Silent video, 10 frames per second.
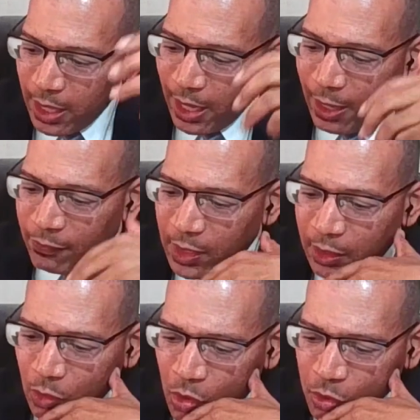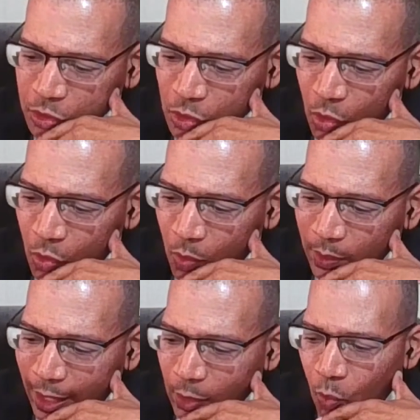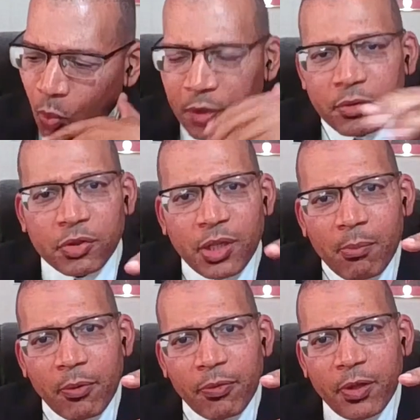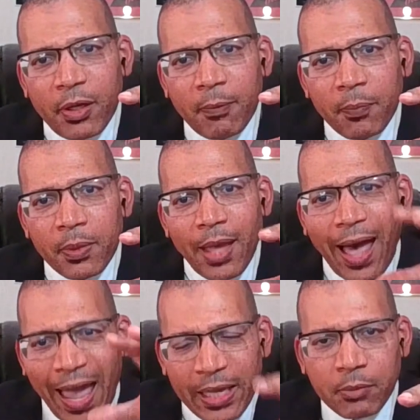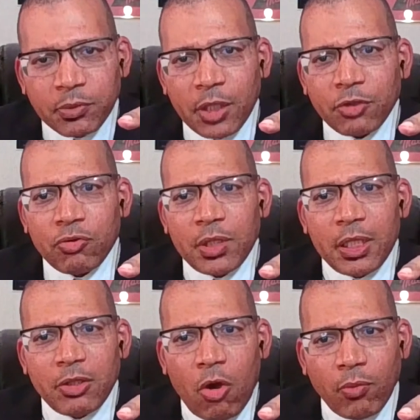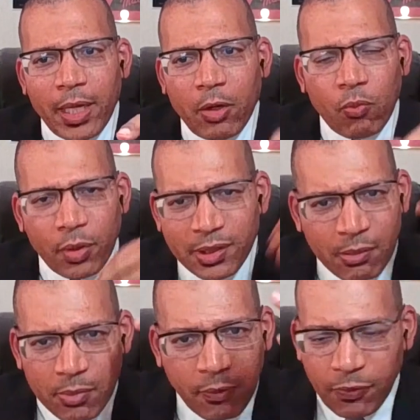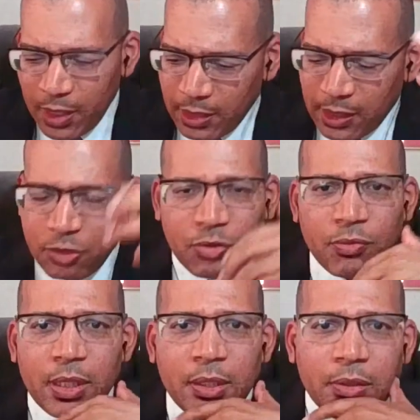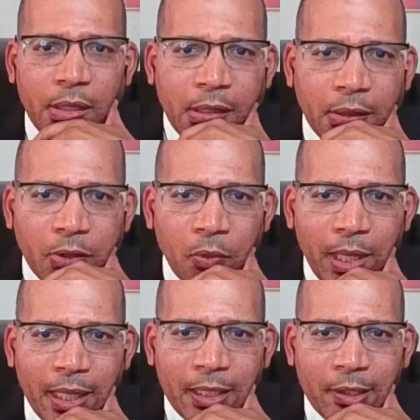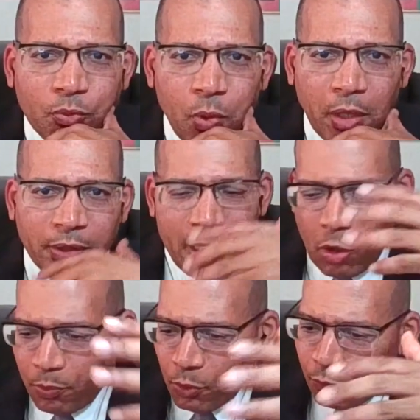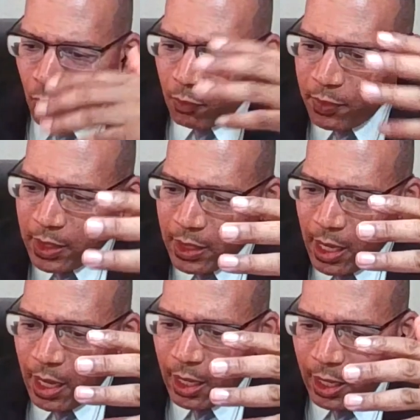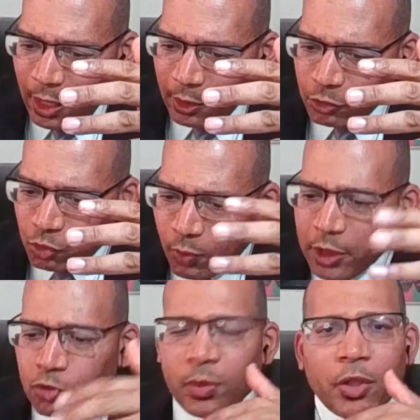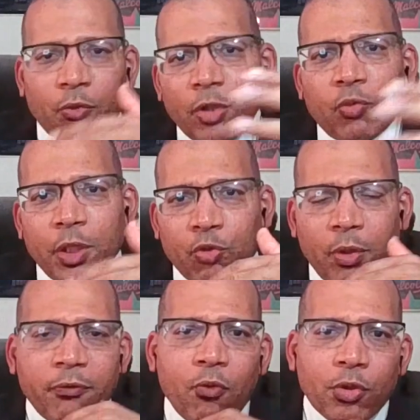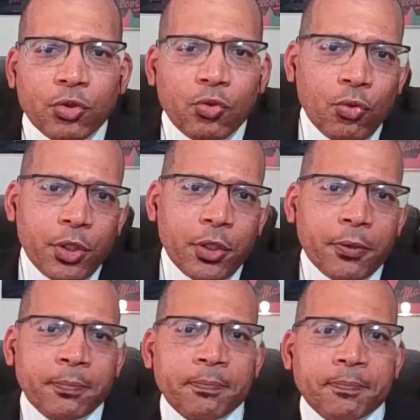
And then also, like, what are some of the items that you need donated? What are some of the things that you need donated as well to help you for the 2023-2024 school year?